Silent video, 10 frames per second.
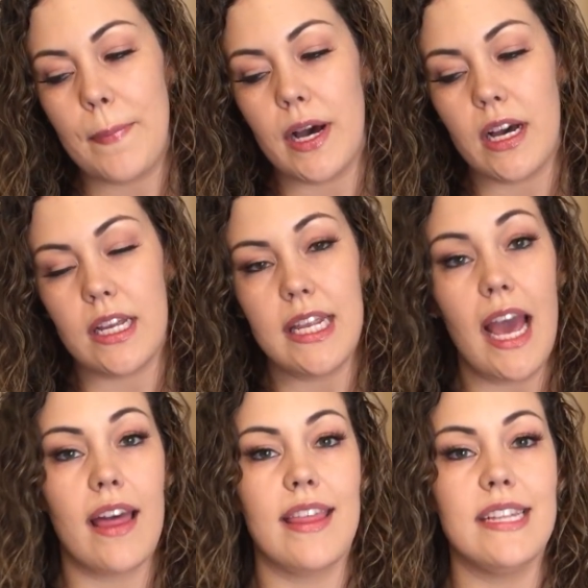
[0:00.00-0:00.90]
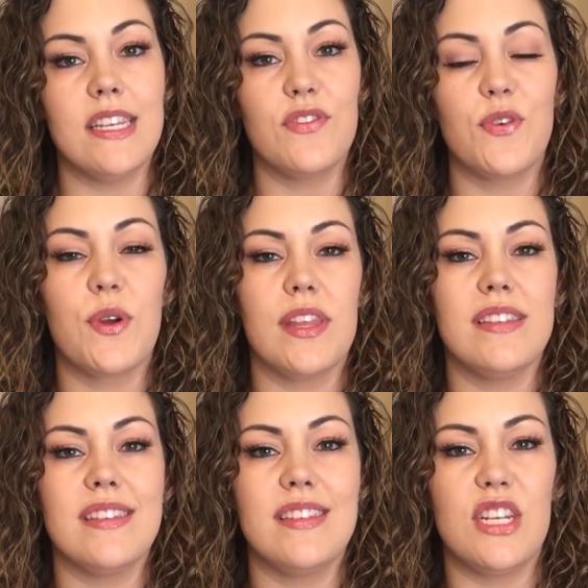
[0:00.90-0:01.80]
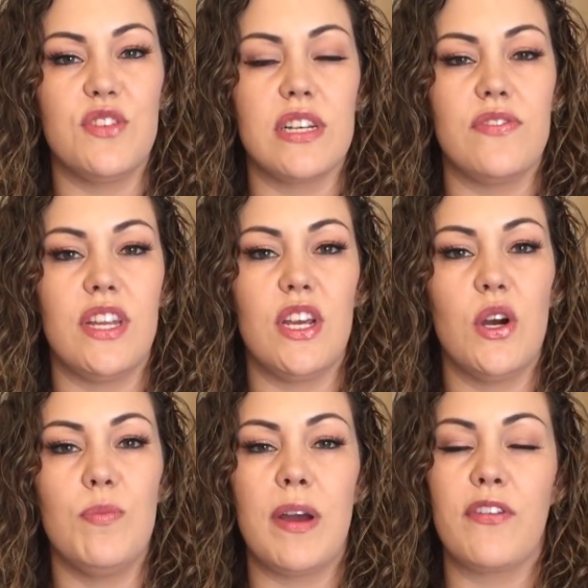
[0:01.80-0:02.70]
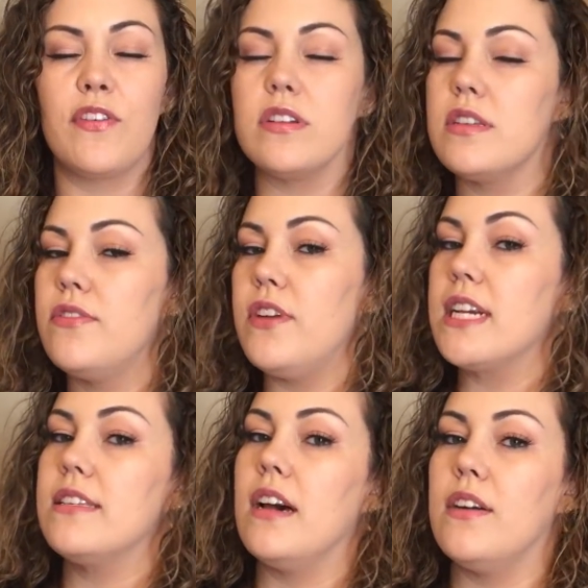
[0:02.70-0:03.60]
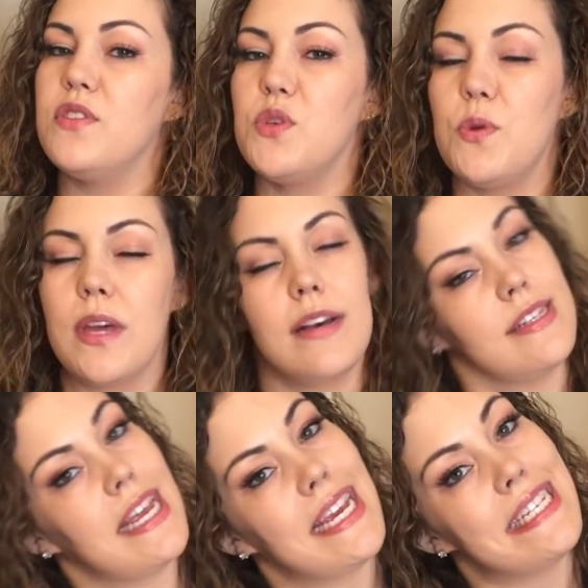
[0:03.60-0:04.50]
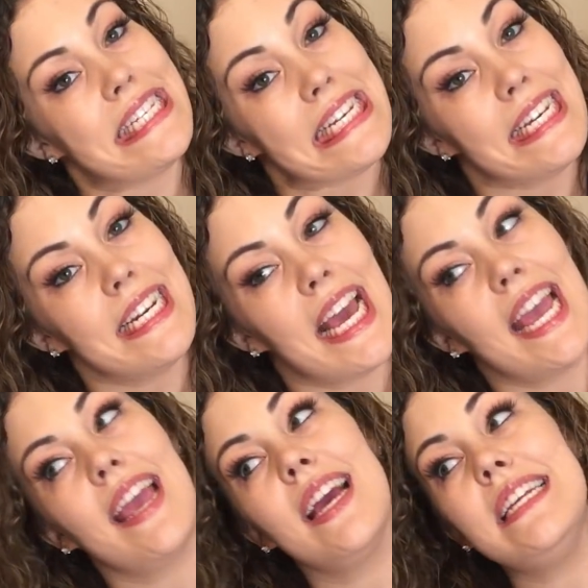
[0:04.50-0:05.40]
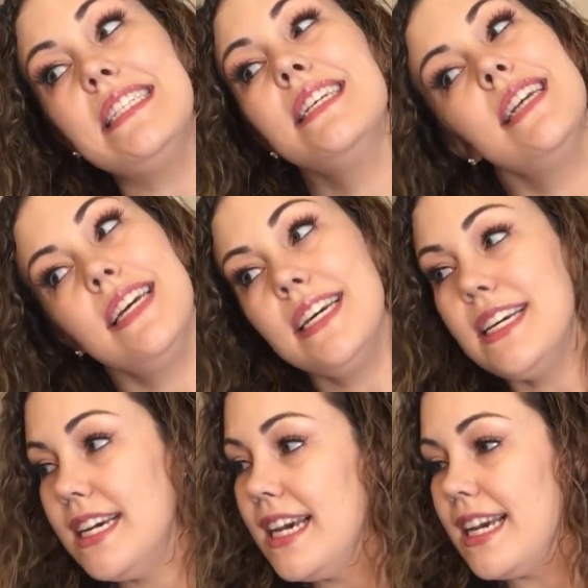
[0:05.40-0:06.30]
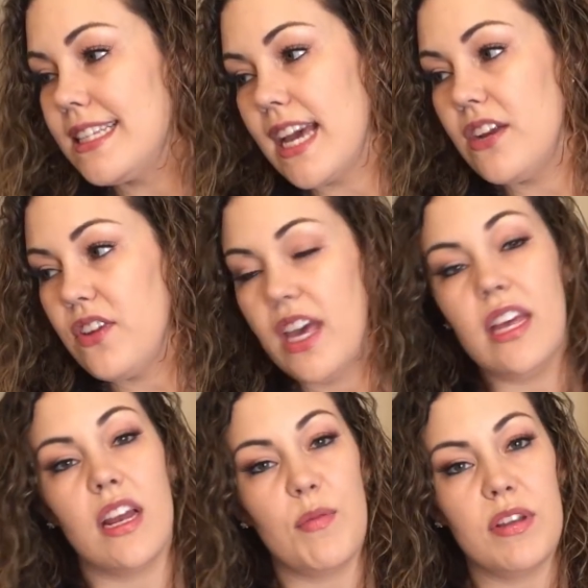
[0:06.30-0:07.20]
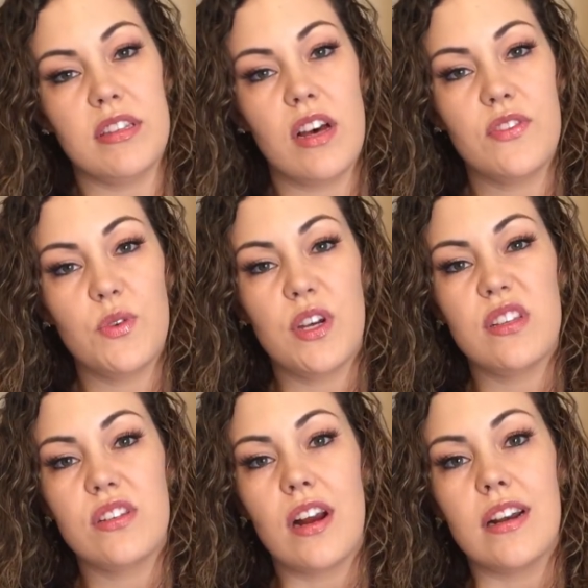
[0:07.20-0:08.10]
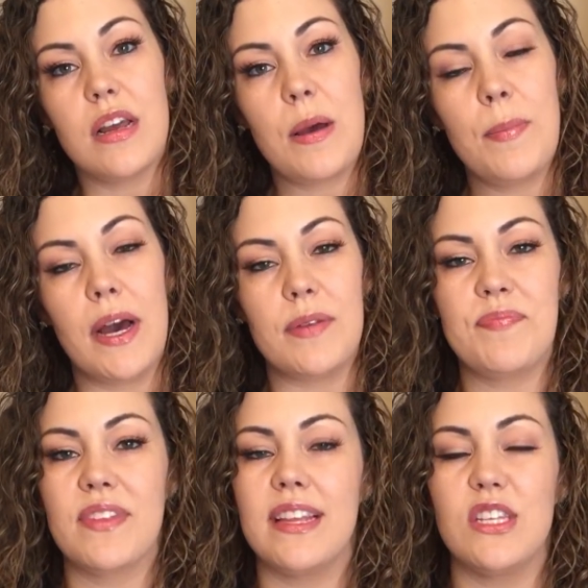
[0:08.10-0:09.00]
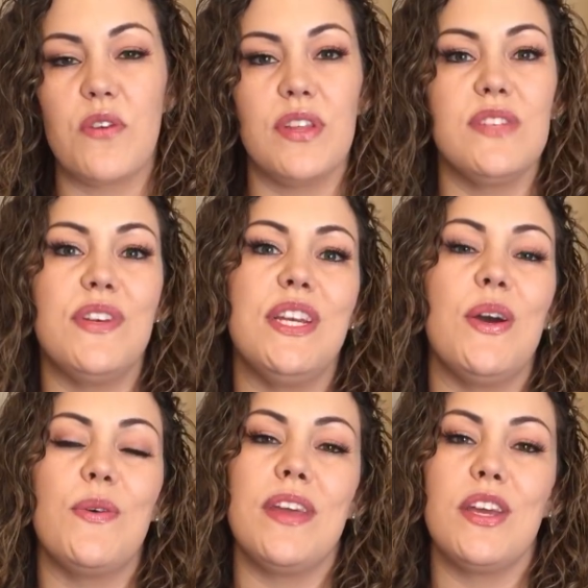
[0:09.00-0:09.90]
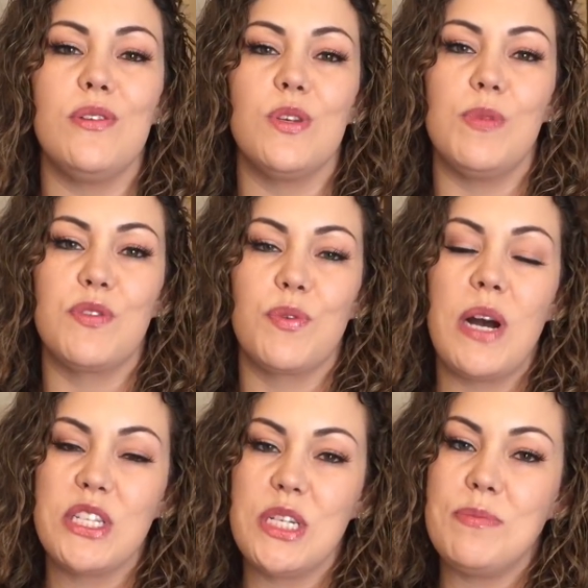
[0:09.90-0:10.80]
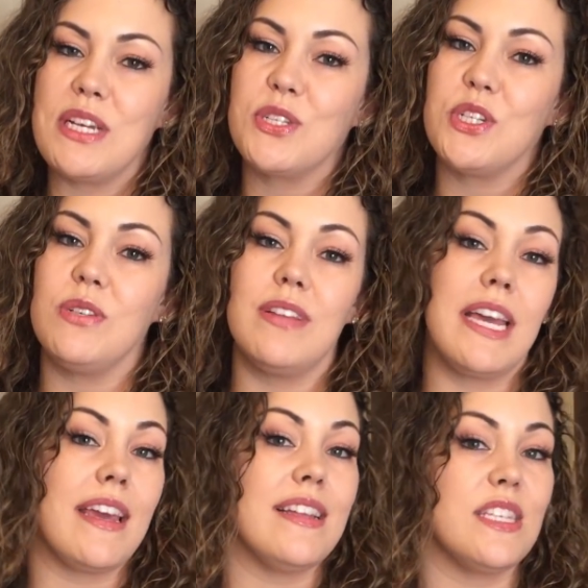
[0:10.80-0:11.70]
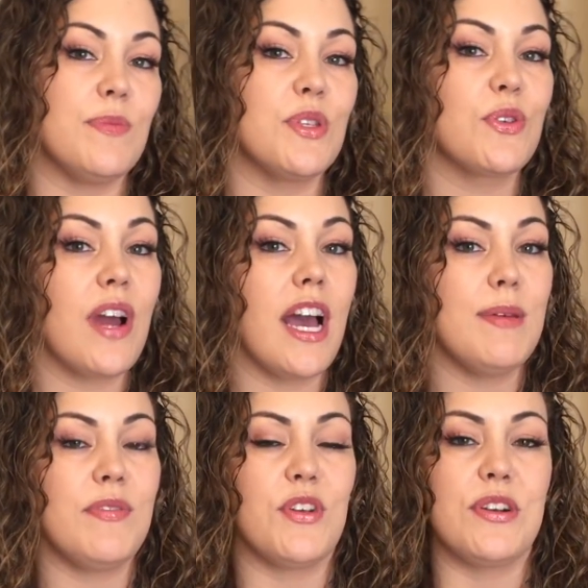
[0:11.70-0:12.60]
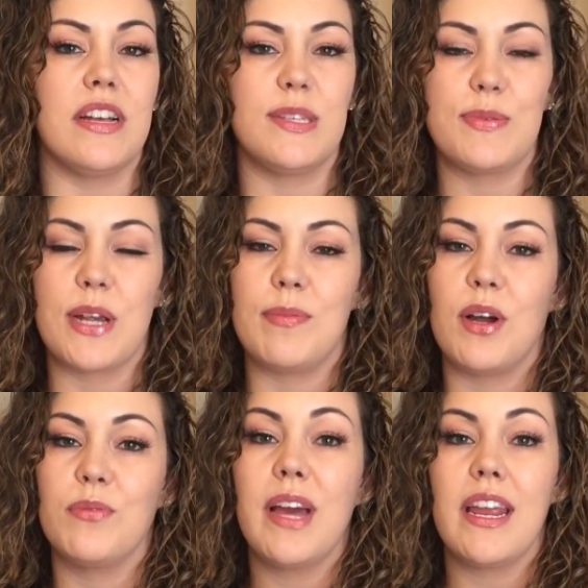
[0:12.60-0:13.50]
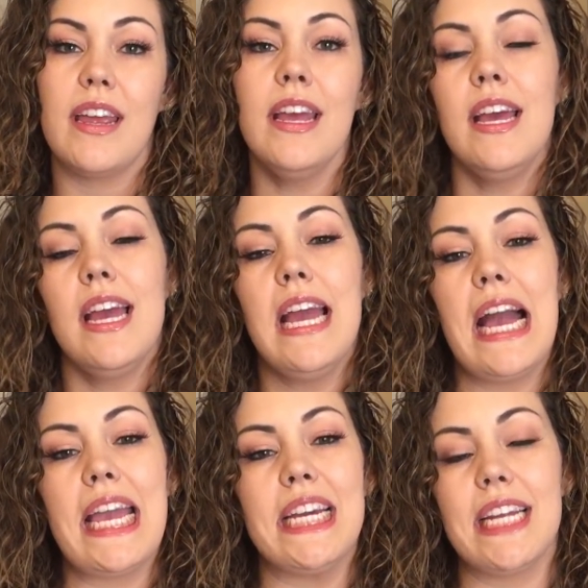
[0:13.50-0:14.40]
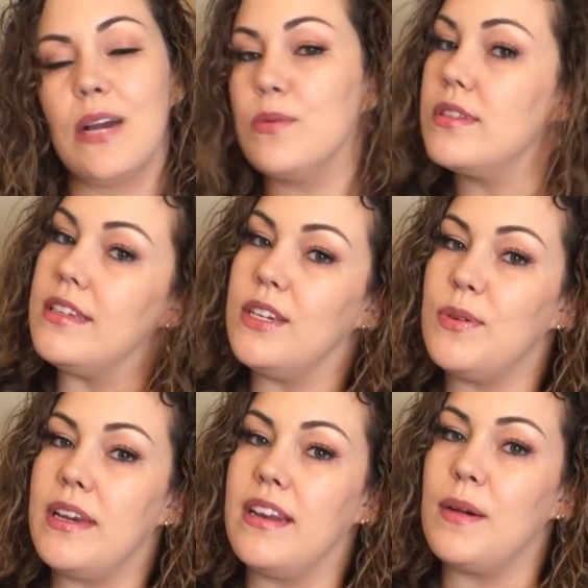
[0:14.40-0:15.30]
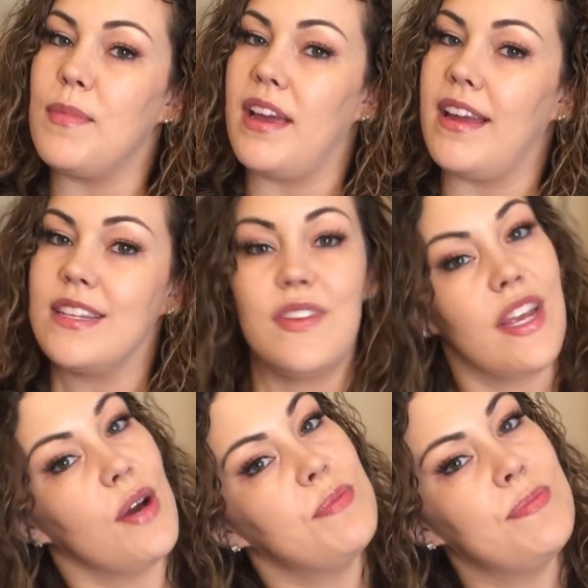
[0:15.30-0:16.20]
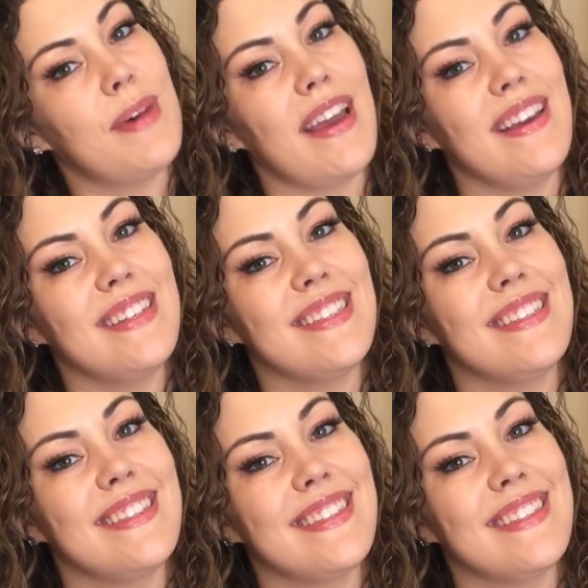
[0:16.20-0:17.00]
But yeah, that's it for this Stitch Fix video, my first fix of 2018, and it's kind of a hit. It's off to a good start. But that's all for this video. Thank you so much for watching. Make sure you like and subscribe if you're not subscribed already, and I will see you in my next video. Bye!